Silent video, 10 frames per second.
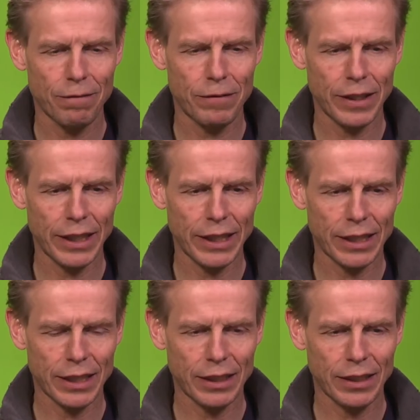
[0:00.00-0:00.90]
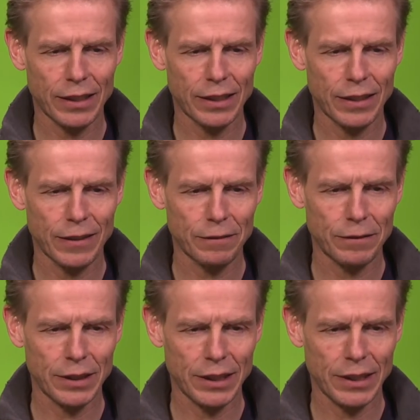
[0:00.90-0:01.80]
where
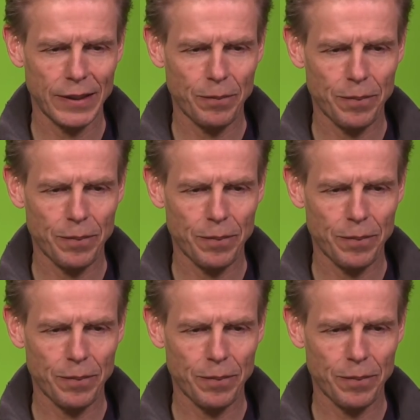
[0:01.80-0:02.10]
we